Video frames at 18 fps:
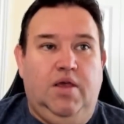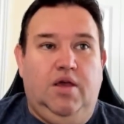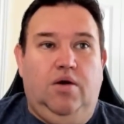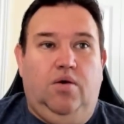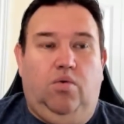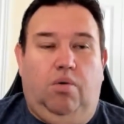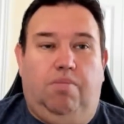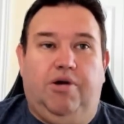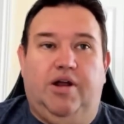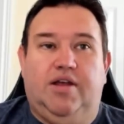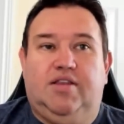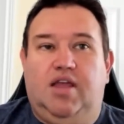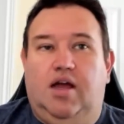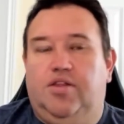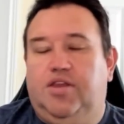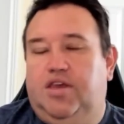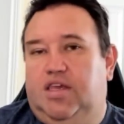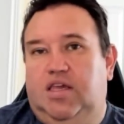We'll break
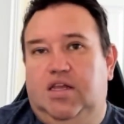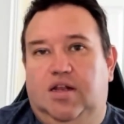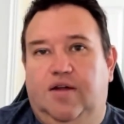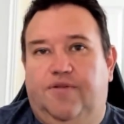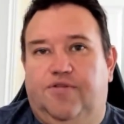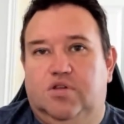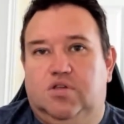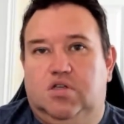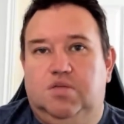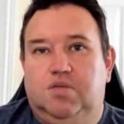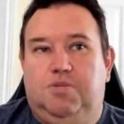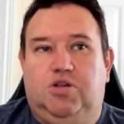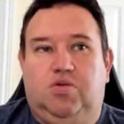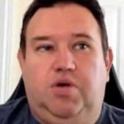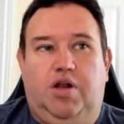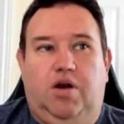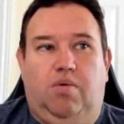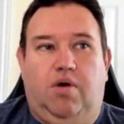down the key differences
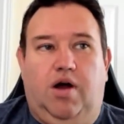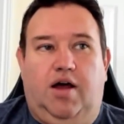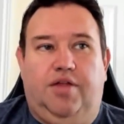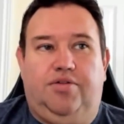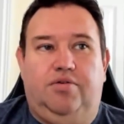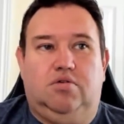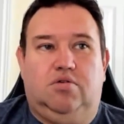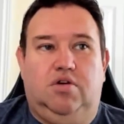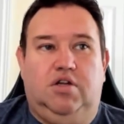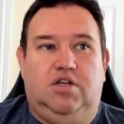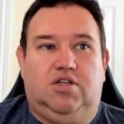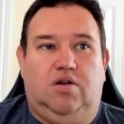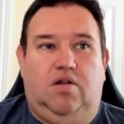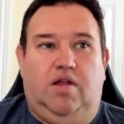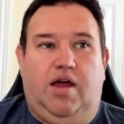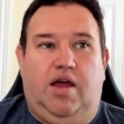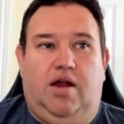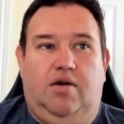between a Roth and
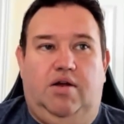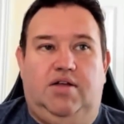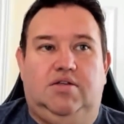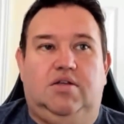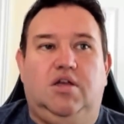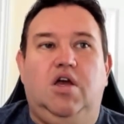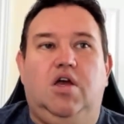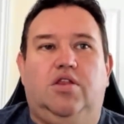traditional IRAs,